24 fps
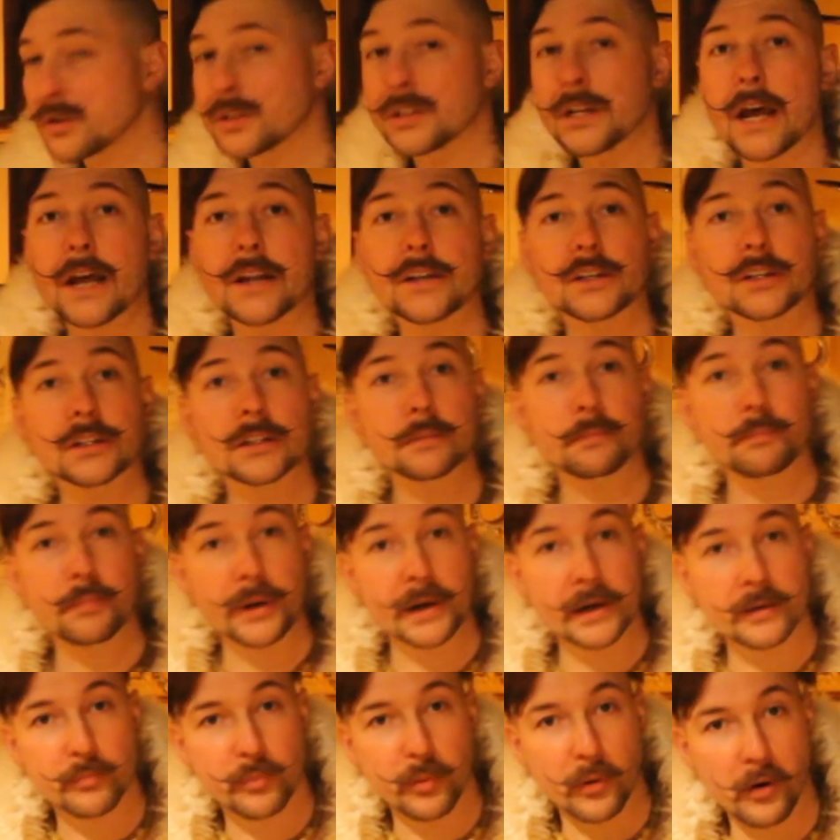said
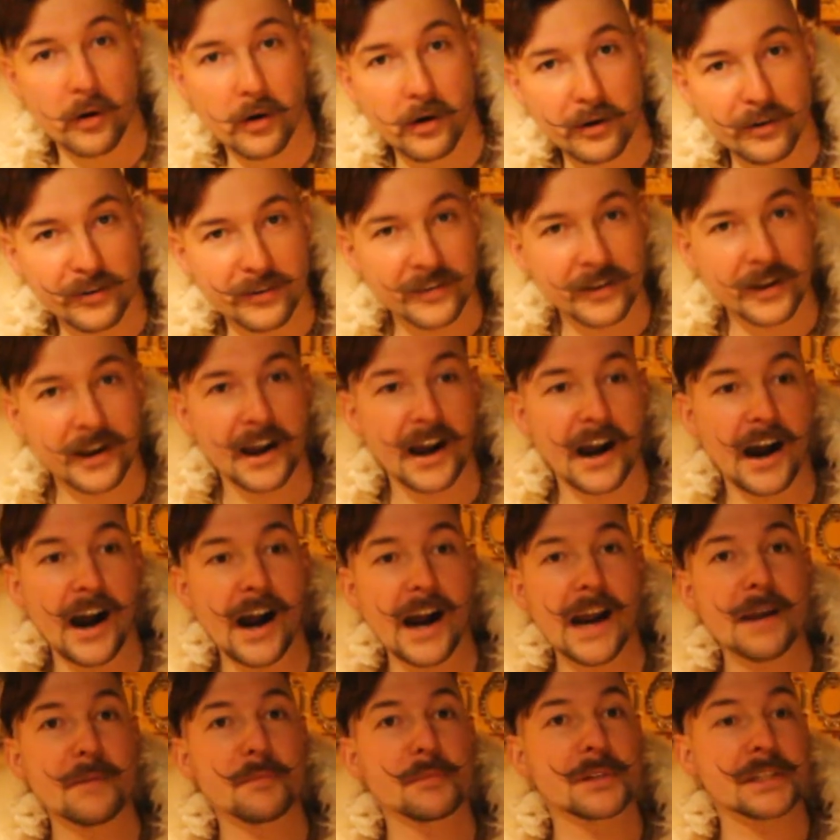spitball.
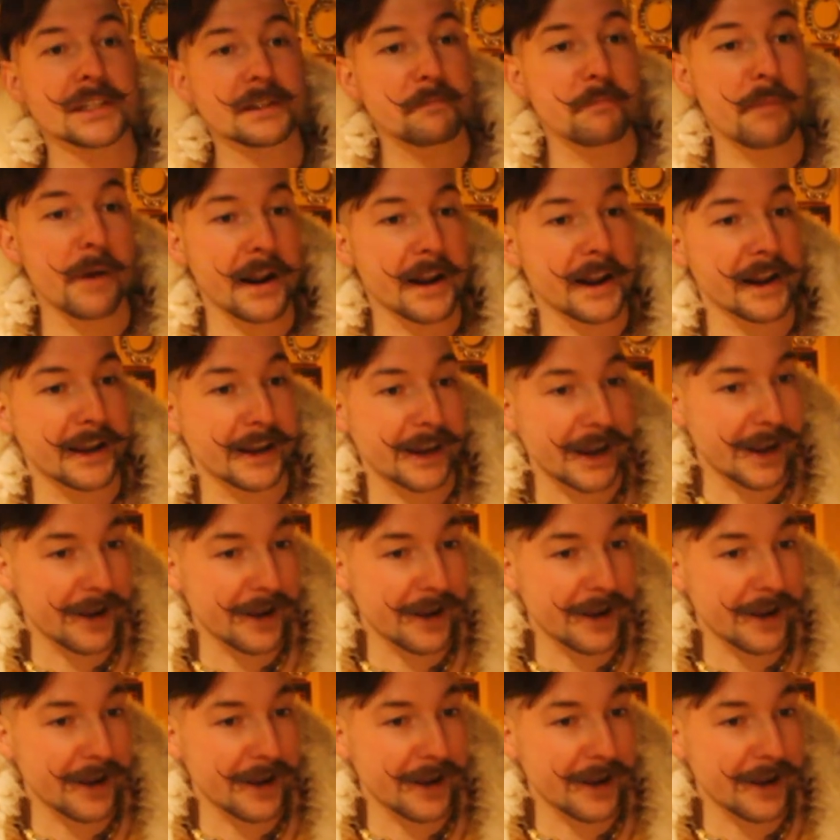I'm spitting